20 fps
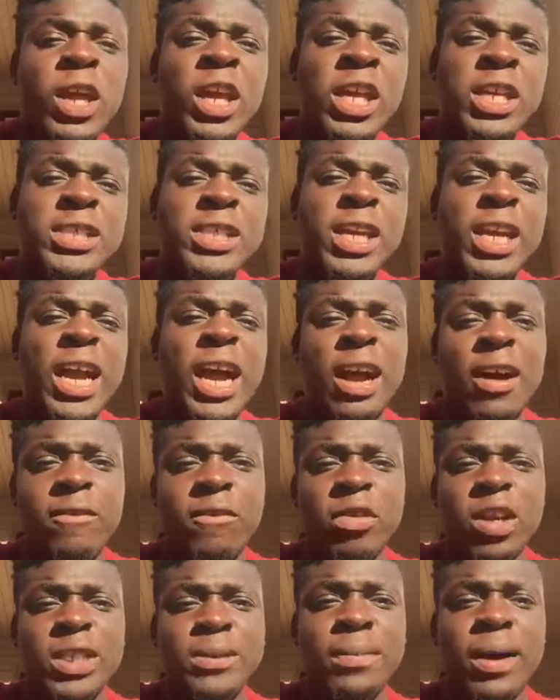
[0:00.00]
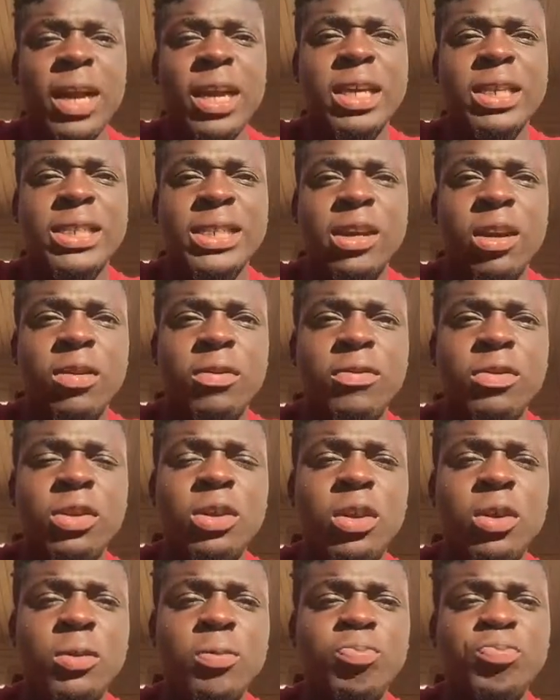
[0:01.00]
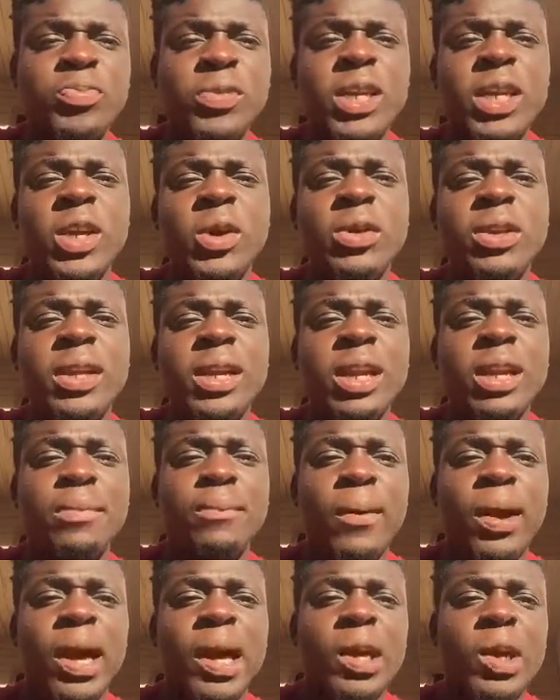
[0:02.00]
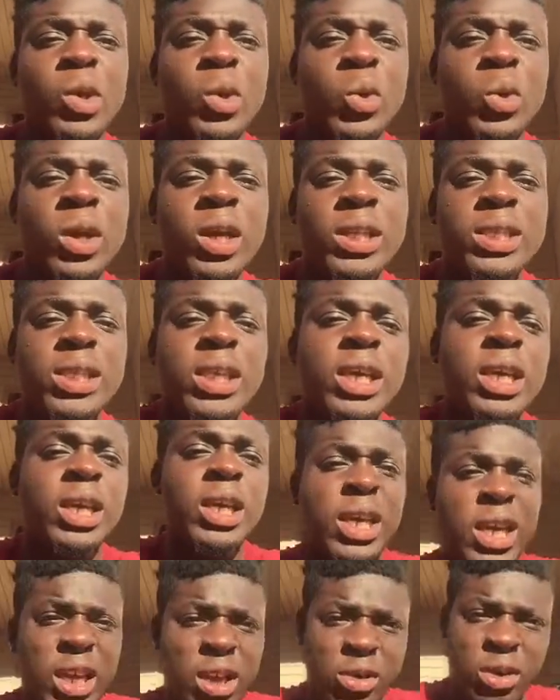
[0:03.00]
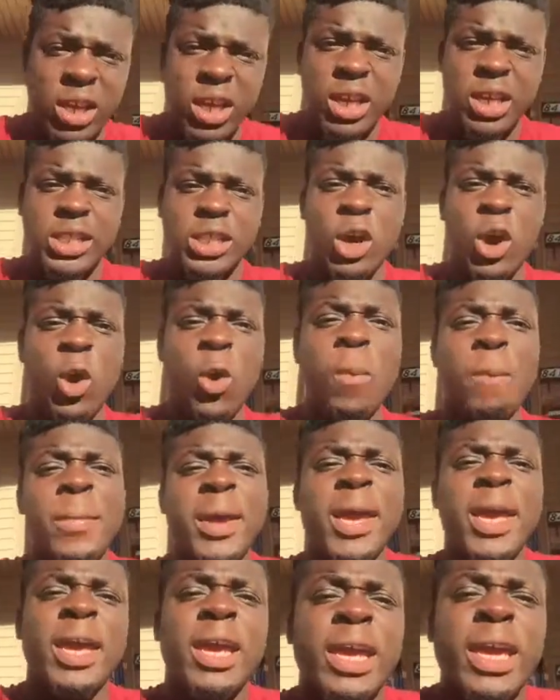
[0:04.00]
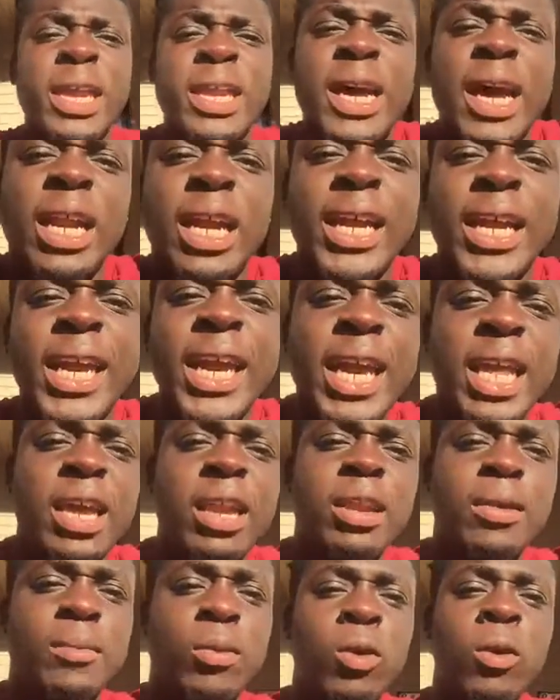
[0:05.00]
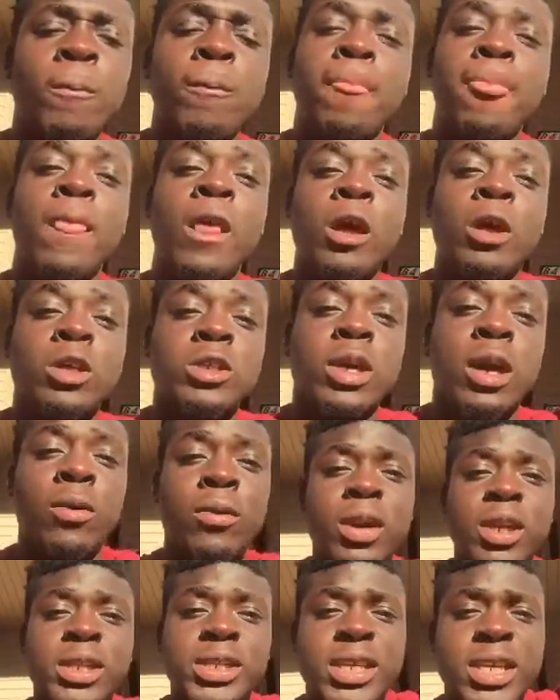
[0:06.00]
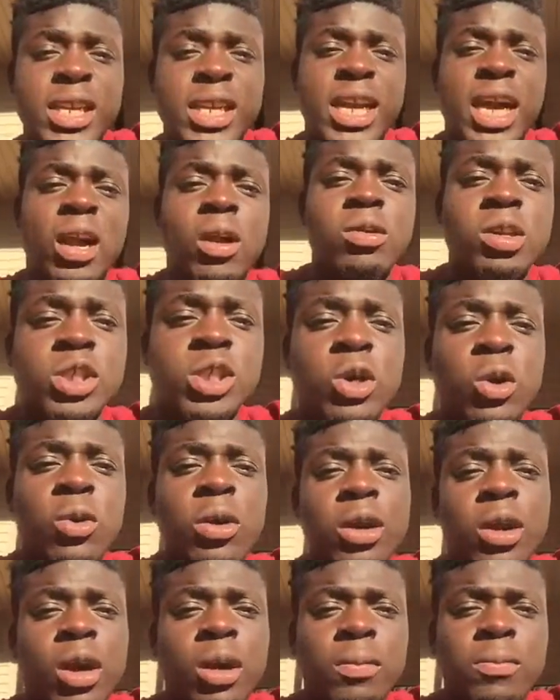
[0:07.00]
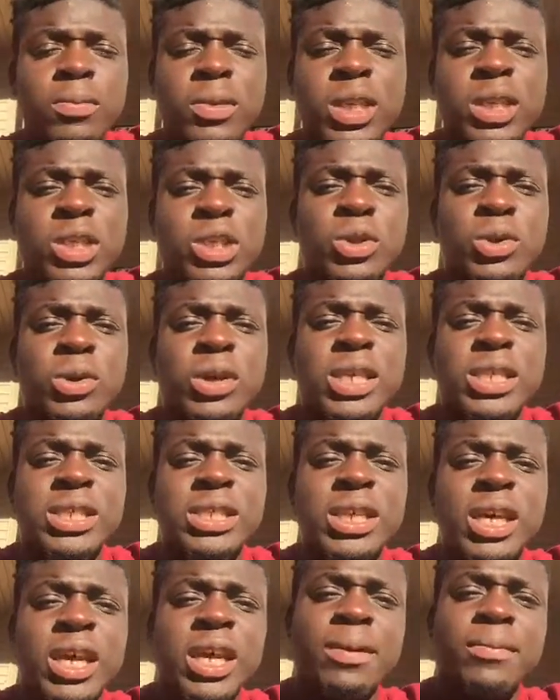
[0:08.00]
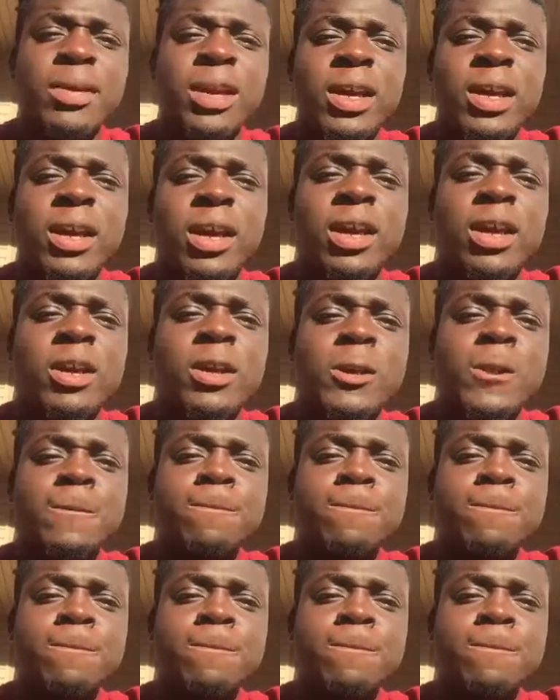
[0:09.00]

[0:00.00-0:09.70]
Eastern Conference by himself. You know, he don't need LeBron to do this. He his own man. He not a kid anymore. So I really see Kyrie showing up and doing his thing, man.